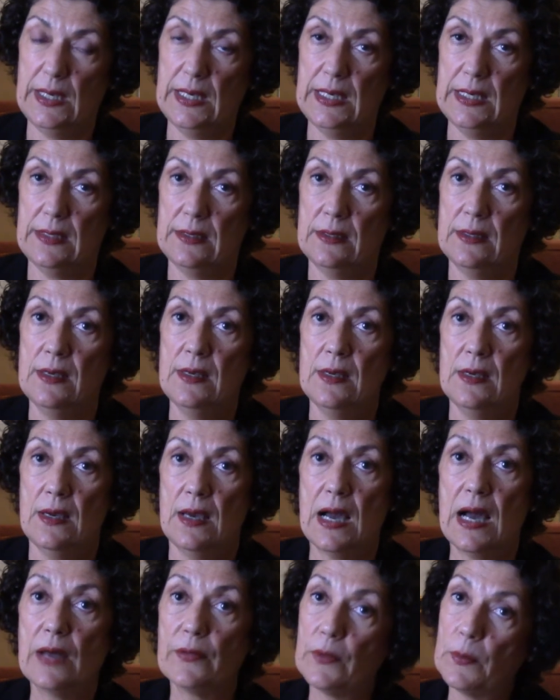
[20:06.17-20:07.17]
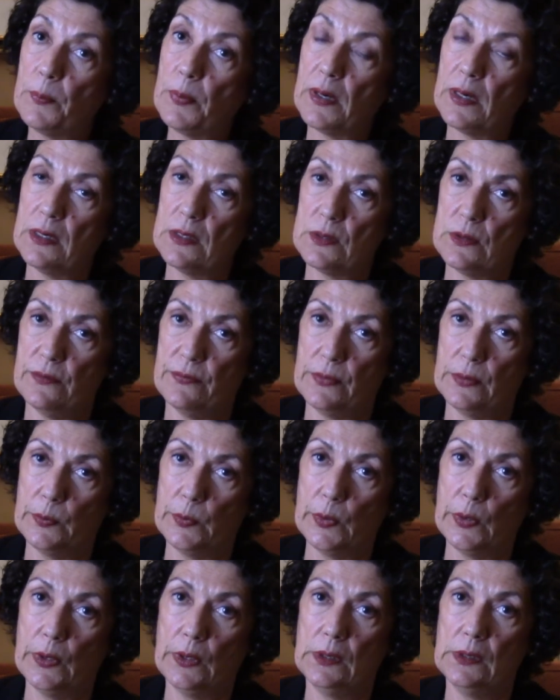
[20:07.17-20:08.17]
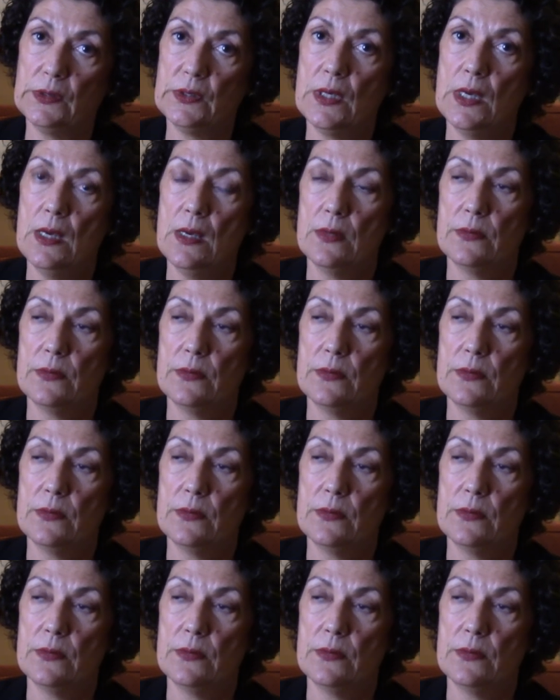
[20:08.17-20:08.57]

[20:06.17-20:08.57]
in other parts of the world.